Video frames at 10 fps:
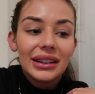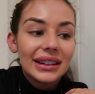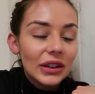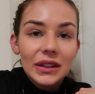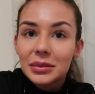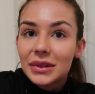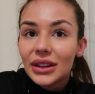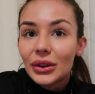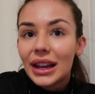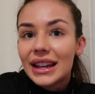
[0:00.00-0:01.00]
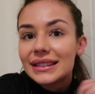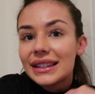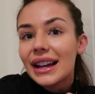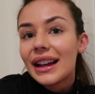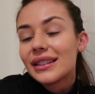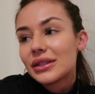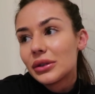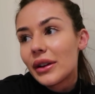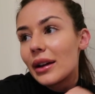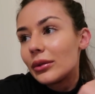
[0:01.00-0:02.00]
Like, I used to be so lazy and
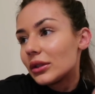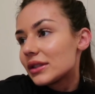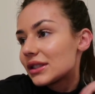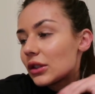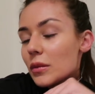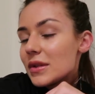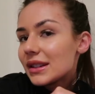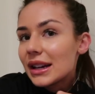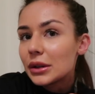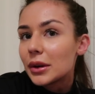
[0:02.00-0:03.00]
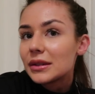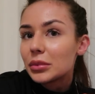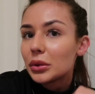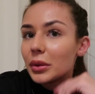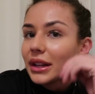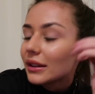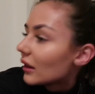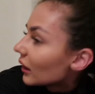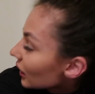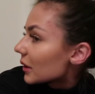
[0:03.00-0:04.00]
sort of have so many takeaways per week and
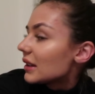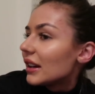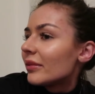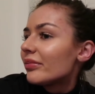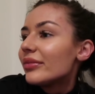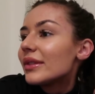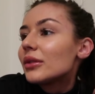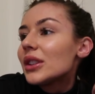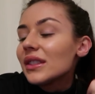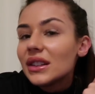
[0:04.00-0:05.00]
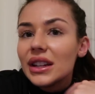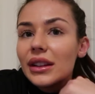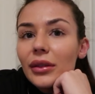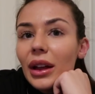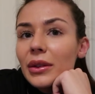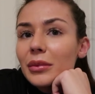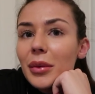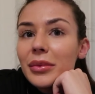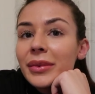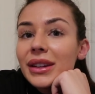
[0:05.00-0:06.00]
then, but yeah, recently I think
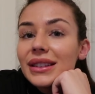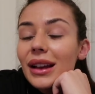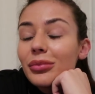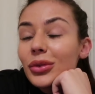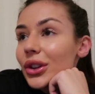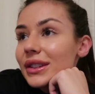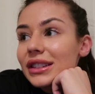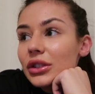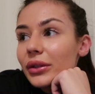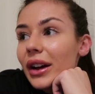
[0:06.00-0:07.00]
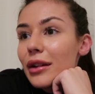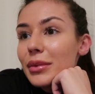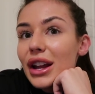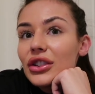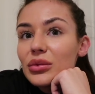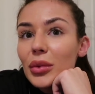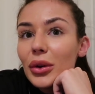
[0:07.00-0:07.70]
maybe because I've gone into sort of hibernation